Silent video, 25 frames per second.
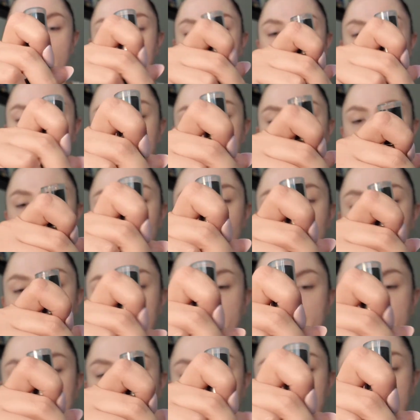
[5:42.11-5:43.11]
and I will
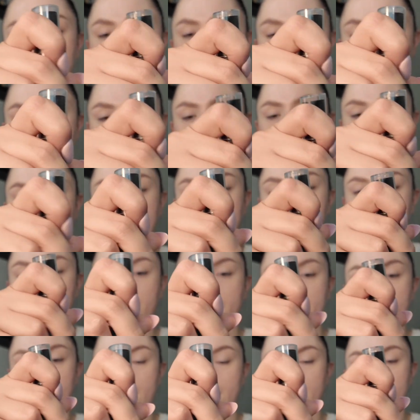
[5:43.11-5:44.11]
warm it up on the back of
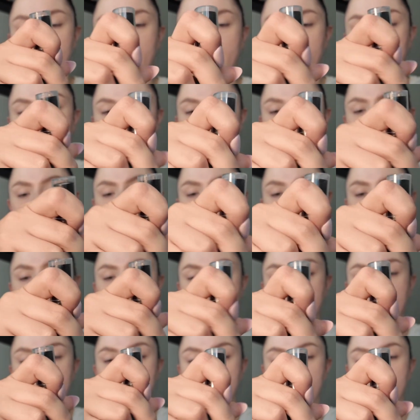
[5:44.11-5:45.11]
my hand,
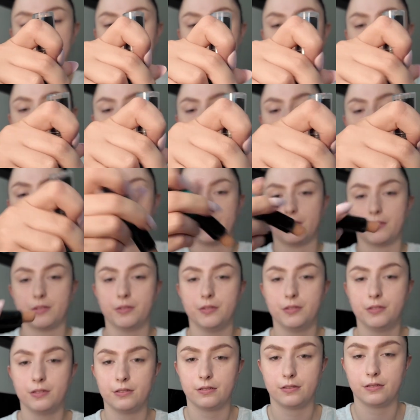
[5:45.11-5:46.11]
like
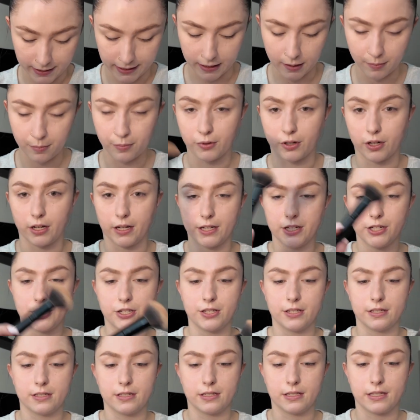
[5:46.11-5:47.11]
so. I'll take a
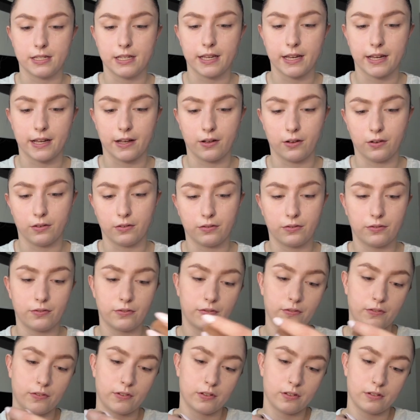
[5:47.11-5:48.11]
brush. This is the e.l.f.
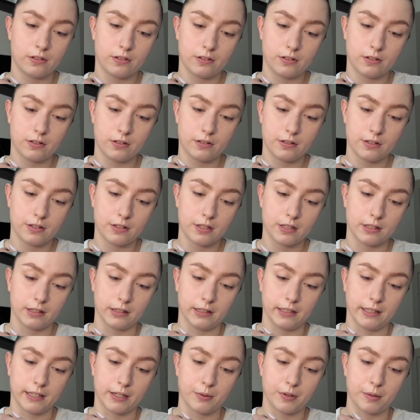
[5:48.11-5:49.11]

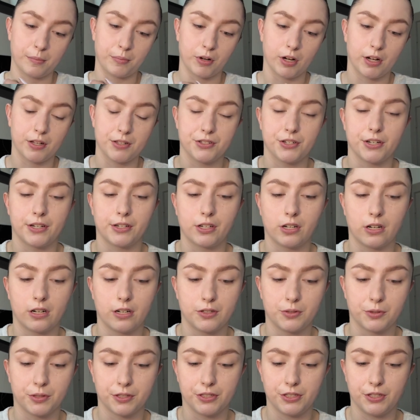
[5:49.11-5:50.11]
Liquid Bronzer and
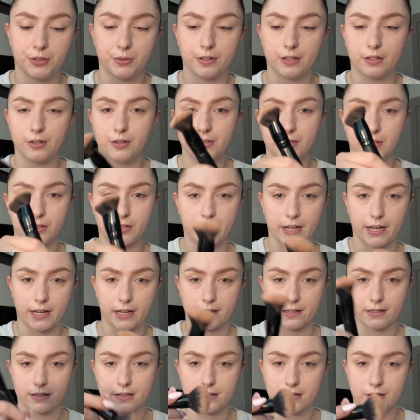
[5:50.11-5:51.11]
Contour Duo, so it
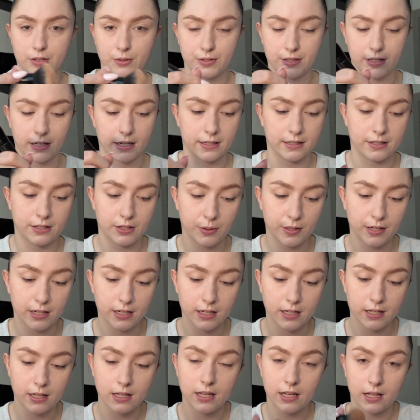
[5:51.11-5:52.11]
has two sides to
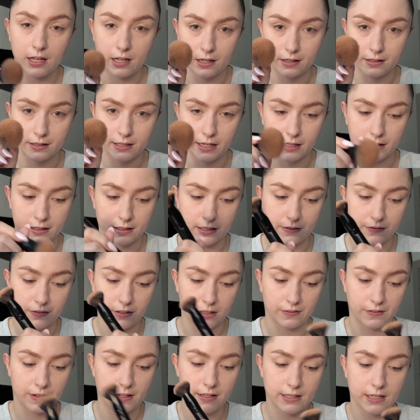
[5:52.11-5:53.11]
it. I'll take this
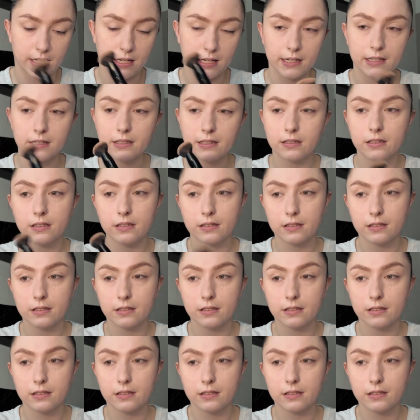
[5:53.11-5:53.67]
fluffy side